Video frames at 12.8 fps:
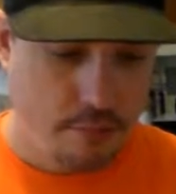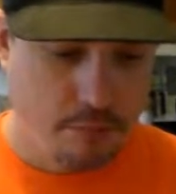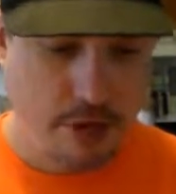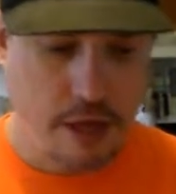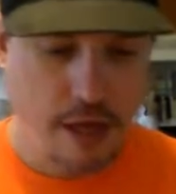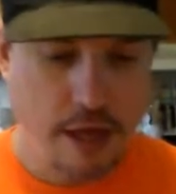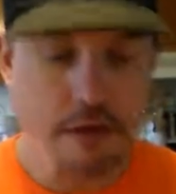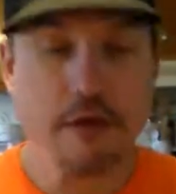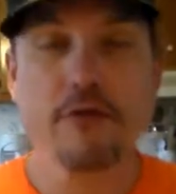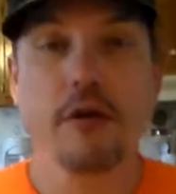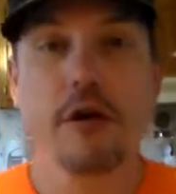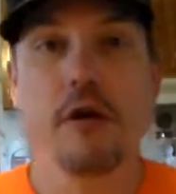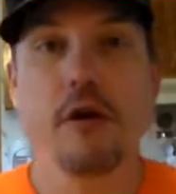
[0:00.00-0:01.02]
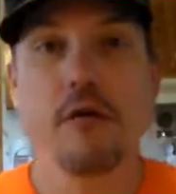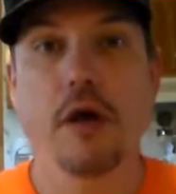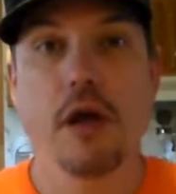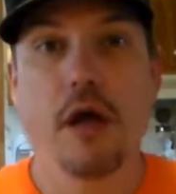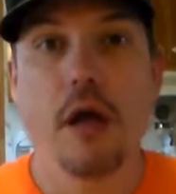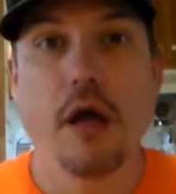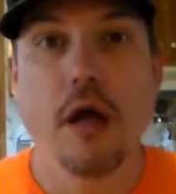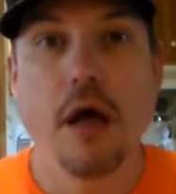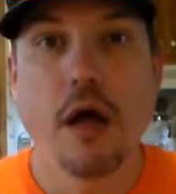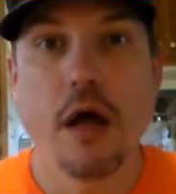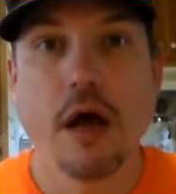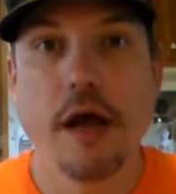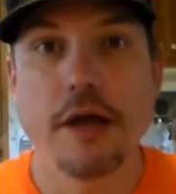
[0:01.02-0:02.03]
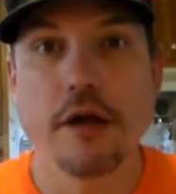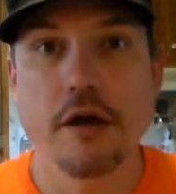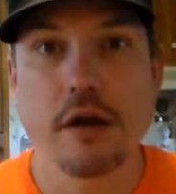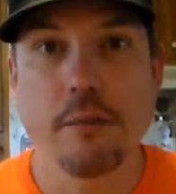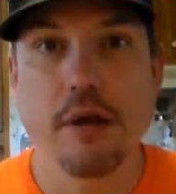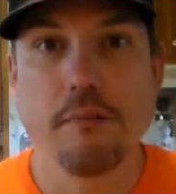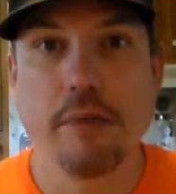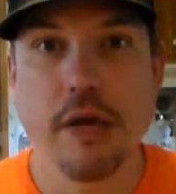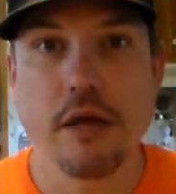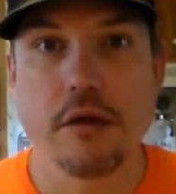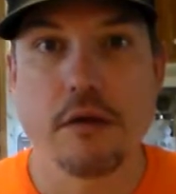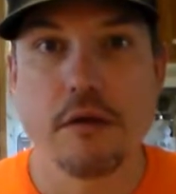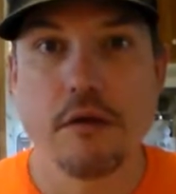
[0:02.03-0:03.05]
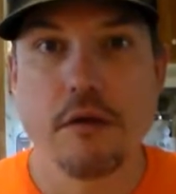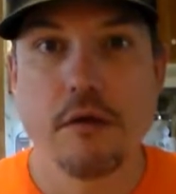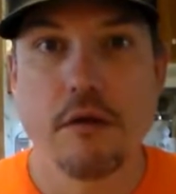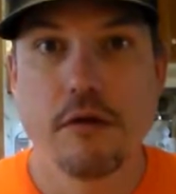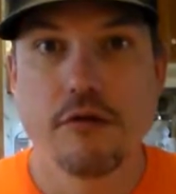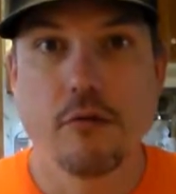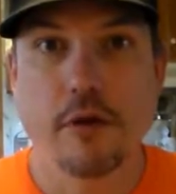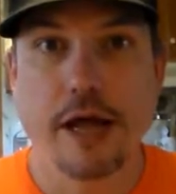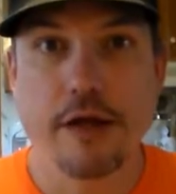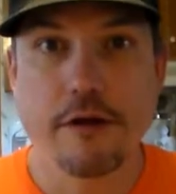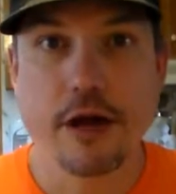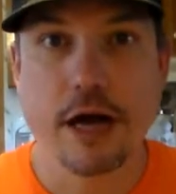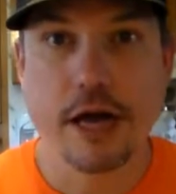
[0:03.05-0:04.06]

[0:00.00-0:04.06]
But I was like, you know what? I ain't gonna be beat. So what I